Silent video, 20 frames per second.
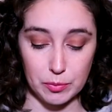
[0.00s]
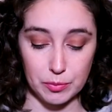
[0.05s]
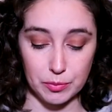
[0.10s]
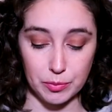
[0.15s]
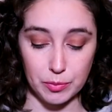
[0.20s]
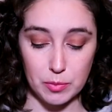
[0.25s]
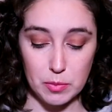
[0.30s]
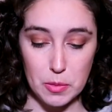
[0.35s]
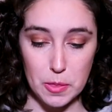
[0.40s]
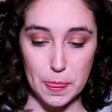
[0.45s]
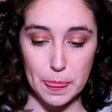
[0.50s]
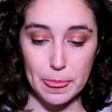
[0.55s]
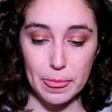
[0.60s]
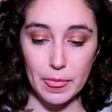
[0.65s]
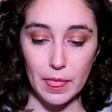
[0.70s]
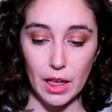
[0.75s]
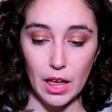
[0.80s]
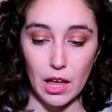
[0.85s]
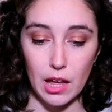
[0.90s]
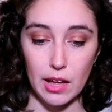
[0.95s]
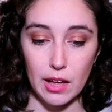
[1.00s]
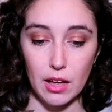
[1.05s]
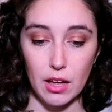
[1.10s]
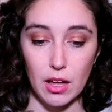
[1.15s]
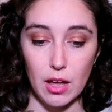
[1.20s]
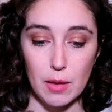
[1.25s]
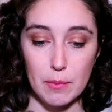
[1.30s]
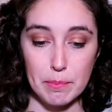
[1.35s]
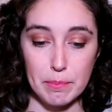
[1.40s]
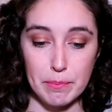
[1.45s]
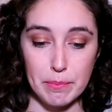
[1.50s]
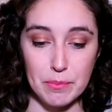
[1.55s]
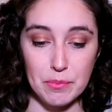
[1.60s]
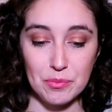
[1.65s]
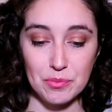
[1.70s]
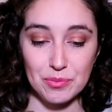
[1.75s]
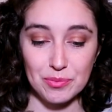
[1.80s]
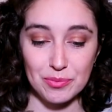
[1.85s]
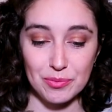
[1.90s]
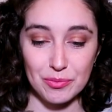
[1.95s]
I was gonna say, who are the
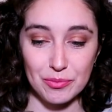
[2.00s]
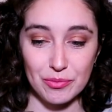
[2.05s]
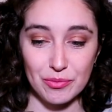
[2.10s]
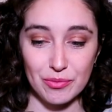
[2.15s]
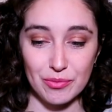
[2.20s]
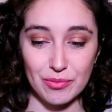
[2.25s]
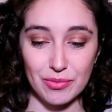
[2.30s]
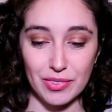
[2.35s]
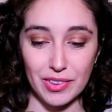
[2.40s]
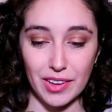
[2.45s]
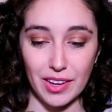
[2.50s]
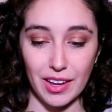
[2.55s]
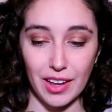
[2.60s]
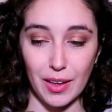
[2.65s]
weirdos?